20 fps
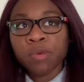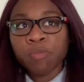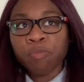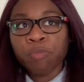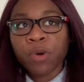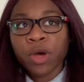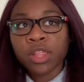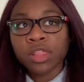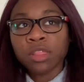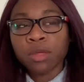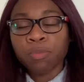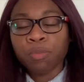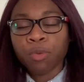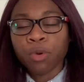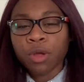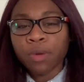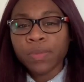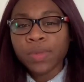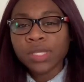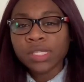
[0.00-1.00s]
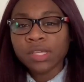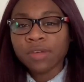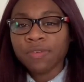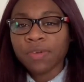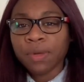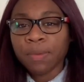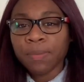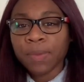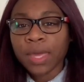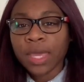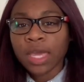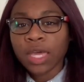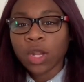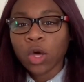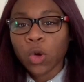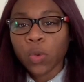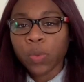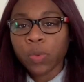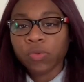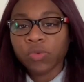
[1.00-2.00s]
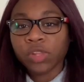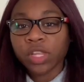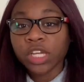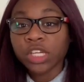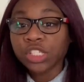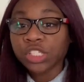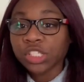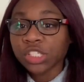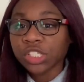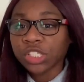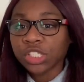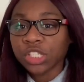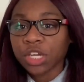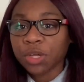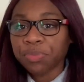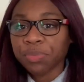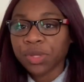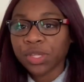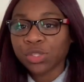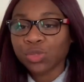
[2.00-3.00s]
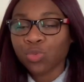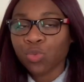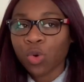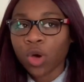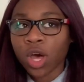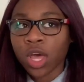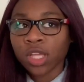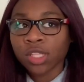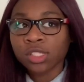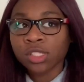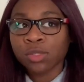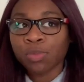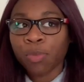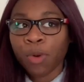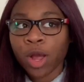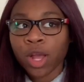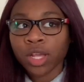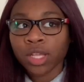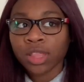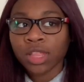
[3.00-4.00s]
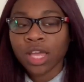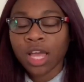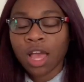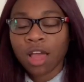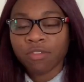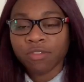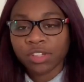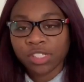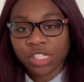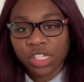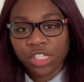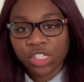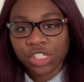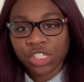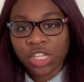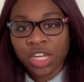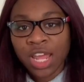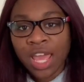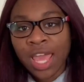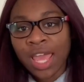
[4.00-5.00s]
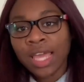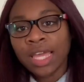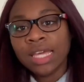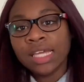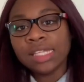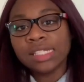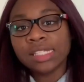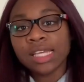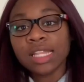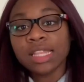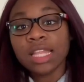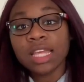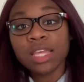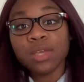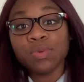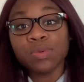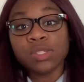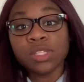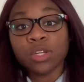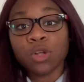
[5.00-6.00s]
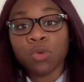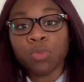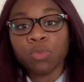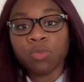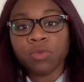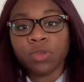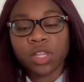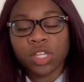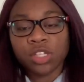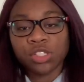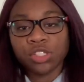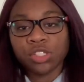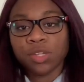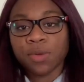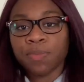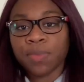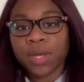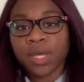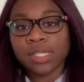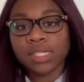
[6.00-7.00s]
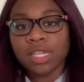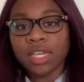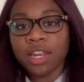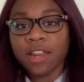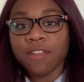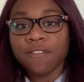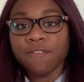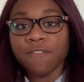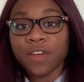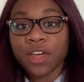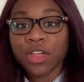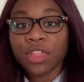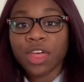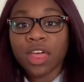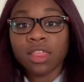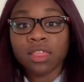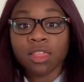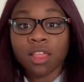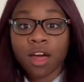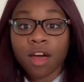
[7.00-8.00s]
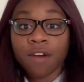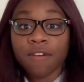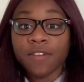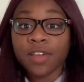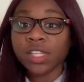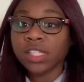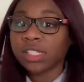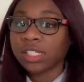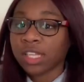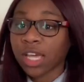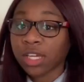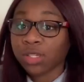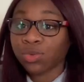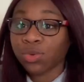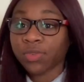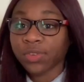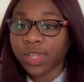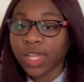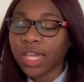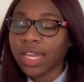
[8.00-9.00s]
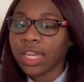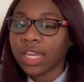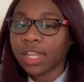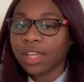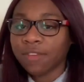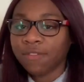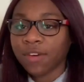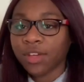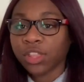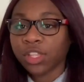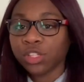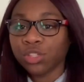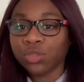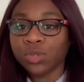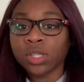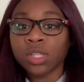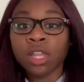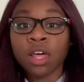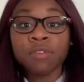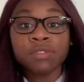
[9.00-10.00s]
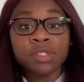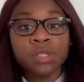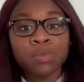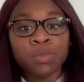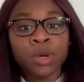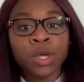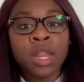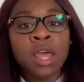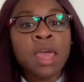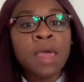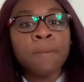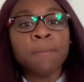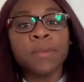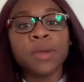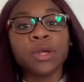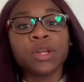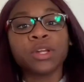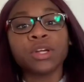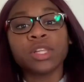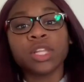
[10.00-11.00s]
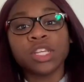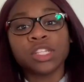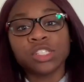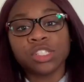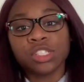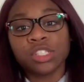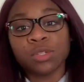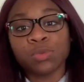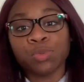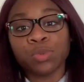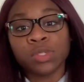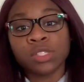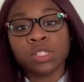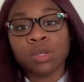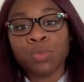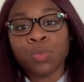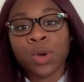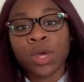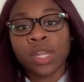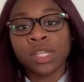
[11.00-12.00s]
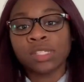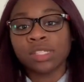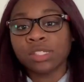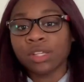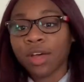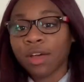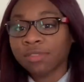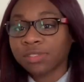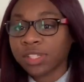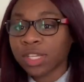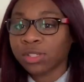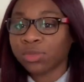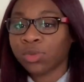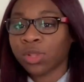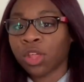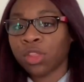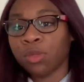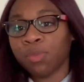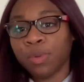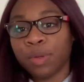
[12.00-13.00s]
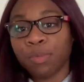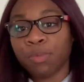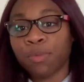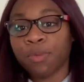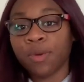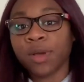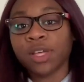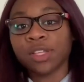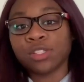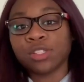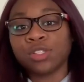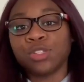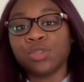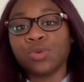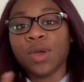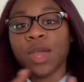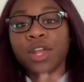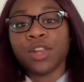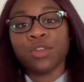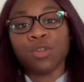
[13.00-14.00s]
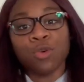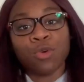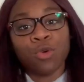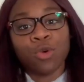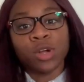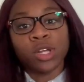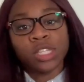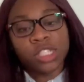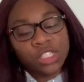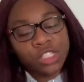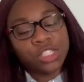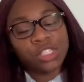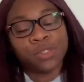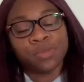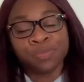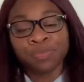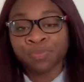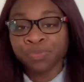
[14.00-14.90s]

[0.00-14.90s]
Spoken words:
But the premise of him being in an open relationship is what sparked the conversation. He said that he was in an open relationship because he didn't feel that love and sex were related. He felt that you could love someone, be in a relationship with someone, and still have sex with other people because the two had no correlation.